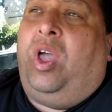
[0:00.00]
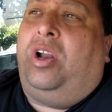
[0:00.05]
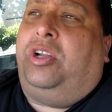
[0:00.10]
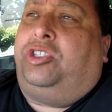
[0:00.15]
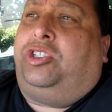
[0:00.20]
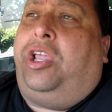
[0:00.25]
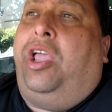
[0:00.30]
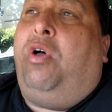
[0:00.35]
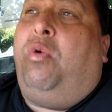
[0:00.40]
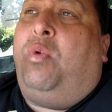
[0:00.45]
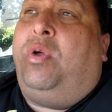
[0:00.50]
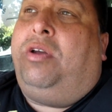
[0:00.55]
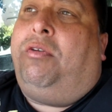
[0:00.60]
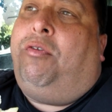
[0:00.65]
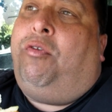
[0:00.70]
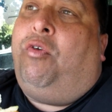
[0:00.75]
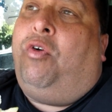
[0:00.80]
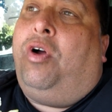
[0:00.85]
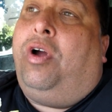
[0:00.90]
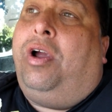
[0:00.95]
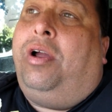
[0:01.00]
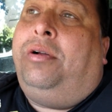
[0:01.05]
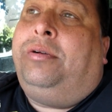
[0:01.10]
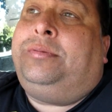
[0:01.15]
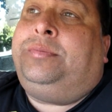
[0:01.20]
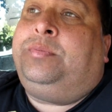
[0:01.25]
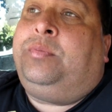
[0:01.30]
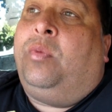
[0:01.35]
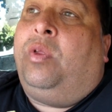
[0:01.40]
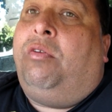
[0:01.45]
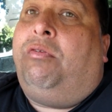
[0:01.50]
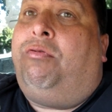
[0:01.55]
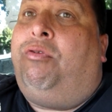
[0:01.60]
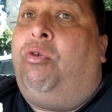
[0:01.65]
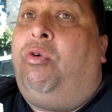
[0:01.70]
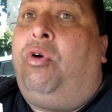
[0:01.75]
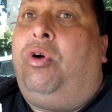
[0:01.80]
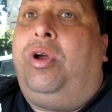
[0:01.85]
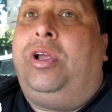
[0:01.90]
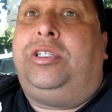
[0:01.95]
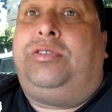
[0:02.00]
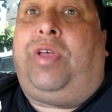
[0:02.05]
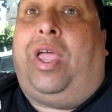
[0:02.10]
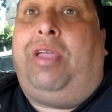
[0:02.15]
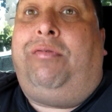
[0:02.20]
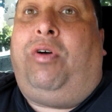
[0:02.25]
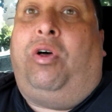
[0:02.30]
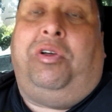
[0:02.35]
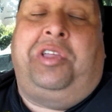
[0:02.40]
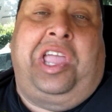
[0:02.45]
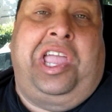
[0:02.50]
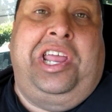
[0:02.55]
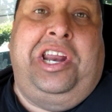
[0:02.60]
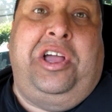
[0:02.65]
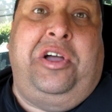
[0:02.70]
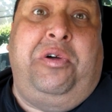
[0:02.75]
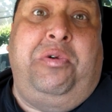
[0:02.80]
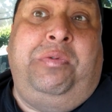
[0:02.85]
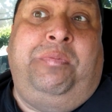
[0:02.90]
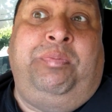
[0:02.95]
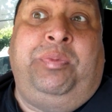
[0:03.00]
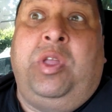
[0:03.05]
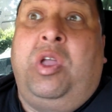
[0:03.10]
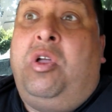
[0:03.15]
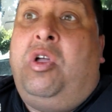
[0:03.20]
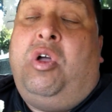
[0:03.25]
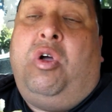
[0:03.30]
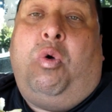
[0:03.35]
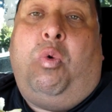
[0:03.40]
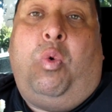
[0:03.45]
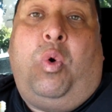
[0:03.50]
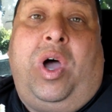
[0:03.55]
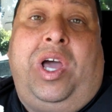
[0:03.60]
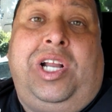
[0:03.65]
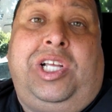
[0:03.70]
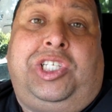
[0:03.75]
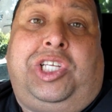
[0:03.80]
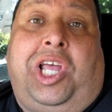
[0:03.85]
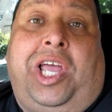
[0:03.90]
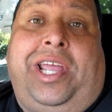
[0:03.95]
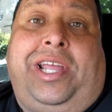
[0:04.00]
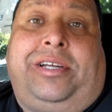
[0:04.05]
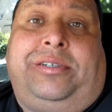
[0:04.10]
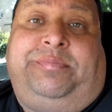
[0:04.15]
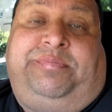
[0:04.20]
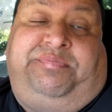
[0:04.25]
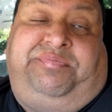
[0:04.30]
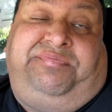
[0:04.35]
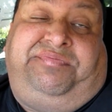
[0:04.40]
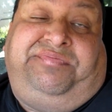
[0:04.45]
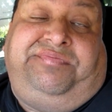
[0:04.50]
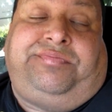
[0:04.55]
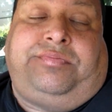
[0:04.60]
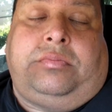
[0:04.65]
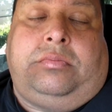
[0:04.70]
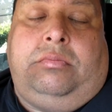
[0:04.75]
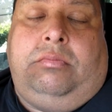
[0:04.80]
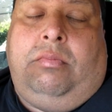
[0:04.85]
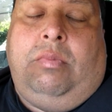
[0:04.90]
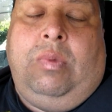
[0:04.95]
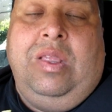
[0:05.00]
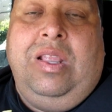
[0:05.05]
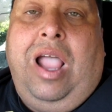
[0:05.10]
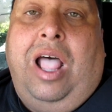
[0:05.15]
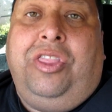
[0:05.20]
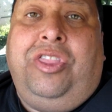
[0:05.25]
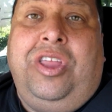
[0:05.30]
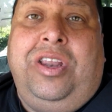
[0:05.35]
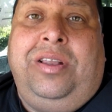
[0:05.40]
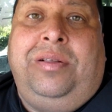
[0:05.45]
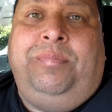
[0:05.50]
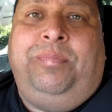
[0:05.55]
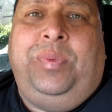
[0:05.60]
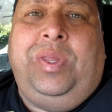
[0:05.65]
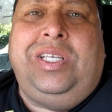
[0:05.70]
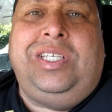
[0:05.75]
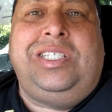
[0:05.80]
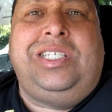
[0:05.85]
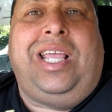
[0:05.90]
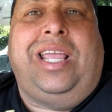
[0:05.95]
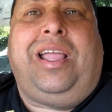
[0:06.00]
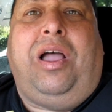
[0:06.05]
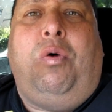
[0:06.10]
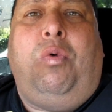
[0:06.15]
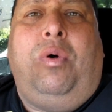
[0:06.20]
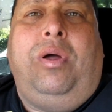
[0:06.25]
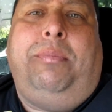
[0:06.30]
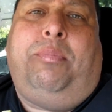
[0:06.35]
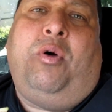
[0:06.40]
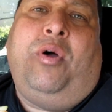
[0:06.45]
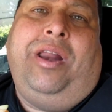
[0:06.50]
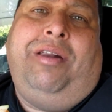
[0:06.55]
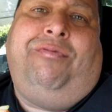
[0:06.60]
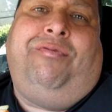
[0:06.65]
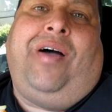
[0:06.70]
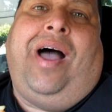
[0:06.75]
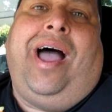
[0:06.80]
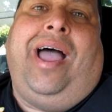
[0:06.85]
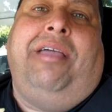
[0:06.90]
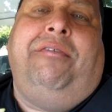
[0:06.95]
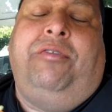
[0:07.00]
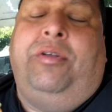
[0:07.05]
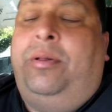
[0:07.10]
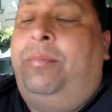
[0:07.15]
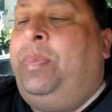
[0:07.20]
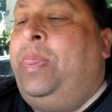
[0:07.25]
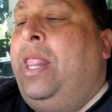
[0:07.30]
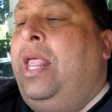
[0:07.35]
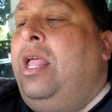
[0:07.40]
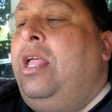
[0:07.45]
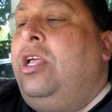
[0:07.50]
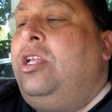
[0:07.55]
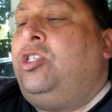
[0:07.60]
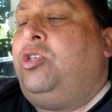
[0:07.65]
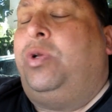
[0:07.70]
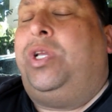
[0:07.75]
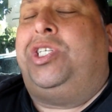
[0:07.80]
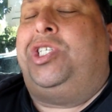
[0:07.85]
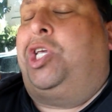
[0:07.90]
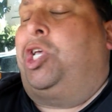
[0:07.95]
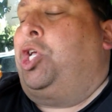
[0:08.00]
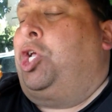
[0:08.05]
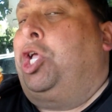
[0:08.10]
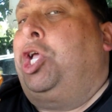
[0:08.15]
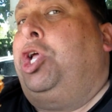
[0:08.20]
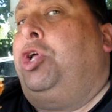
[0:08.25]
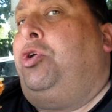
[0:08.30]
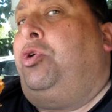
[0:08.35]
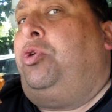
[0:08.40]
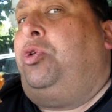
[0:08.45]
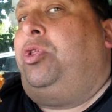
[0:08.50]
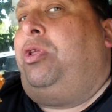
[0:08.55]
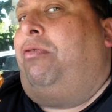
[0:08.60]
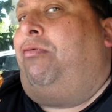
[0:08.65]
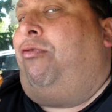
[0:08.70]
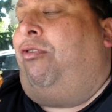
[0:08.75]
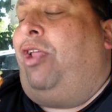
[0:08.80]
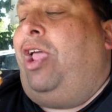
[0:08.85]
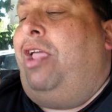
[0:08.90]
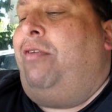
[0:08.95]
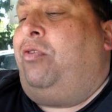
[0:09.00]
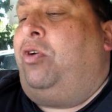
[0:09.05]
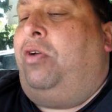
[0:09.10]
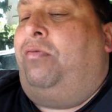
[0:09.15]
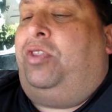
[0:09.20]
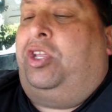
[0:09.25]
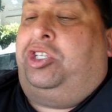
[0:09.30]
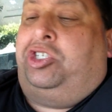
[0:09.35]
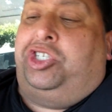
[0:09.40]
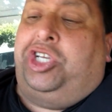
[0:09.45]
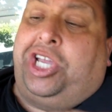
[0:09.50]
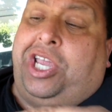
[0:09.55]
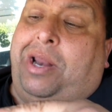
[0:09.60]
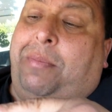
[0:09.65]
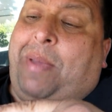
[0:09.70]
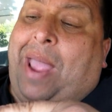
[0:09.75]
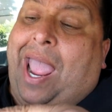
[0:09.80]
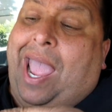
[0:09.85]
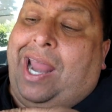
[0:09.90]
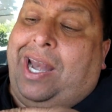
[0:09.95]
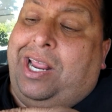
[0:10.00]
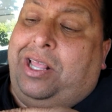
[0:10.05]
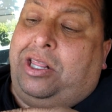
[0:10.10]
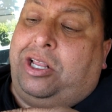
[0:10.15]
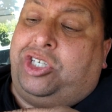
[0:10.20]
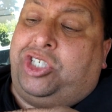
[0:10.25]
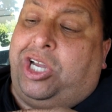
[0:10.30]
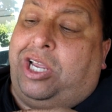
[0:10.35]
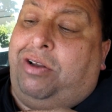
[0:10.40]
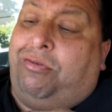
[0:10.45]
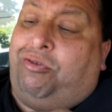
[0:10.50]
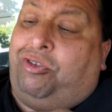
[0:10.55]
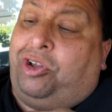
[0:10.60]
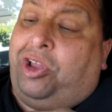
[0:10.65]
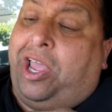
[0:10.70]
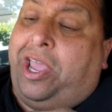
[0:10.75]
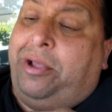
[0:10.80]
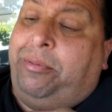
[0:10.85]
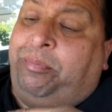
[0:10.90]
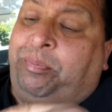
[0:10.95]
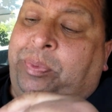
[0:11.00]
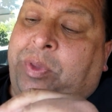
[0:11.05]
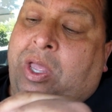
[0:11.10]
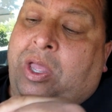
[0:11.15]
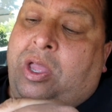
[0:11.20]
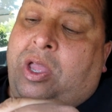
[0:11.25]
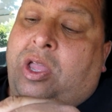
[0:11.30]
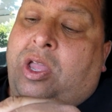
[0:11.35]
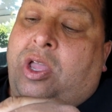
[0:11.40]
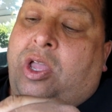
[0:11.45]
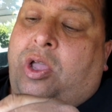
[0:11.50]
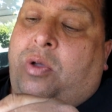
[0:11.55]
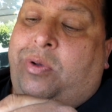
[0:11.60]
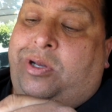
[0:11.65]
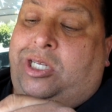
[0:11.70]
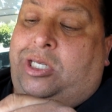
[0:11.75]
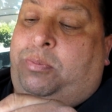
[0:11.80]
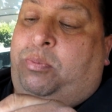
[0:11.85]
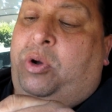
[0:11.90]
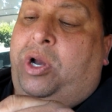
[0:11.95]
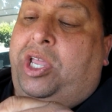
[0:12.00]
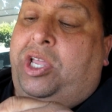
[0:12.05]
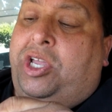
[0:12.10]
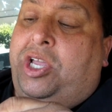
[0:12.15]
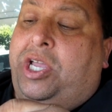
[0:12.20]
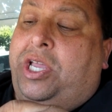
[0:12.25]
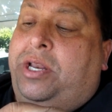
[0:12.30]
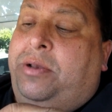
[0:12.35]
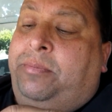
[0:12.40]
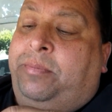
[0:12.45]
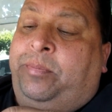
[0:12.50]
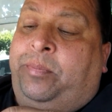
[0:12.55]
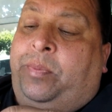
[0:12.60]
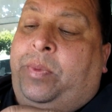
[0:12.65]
On a scale of 1 to 4, 4 is like volcano, 1 is like nothing. This is like a 1.5. So it doesn't kill the flavor of the chicken patty, the chicken filet, which is pretty good.